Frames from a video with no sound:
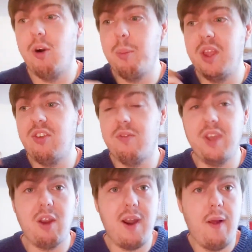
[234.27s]
for me to
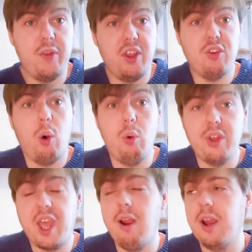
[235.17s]
figure out these
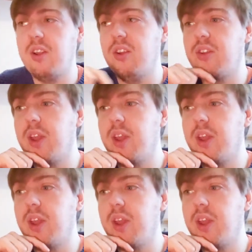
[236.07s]
older characters.